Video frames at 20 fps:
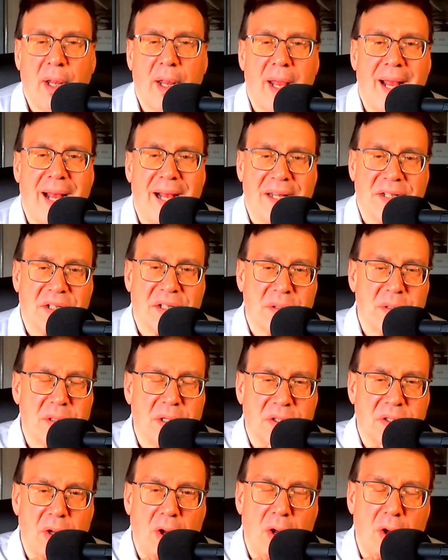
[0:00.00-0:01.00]
has
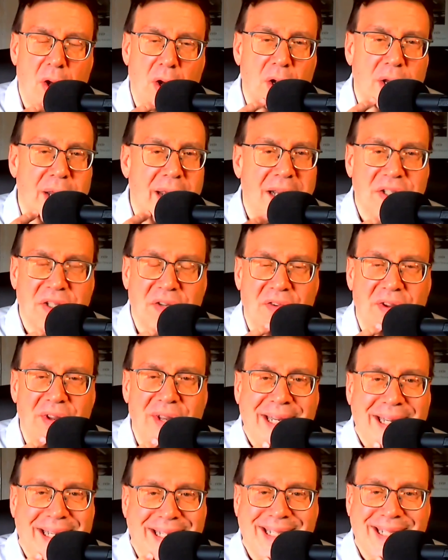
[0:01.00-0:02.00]
just all kinds of good
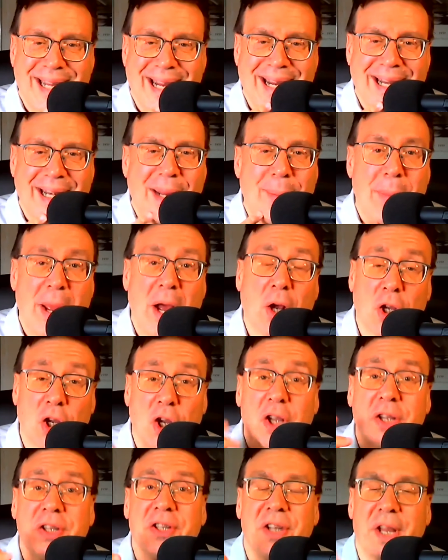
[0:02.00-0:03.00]
insight about
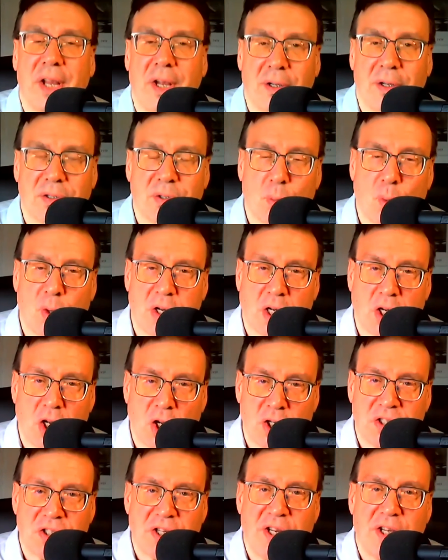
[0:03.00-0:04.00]
good sales, what a
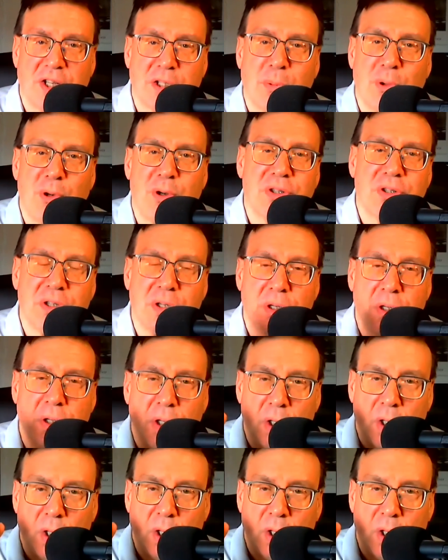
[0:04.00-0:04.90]
good salesperson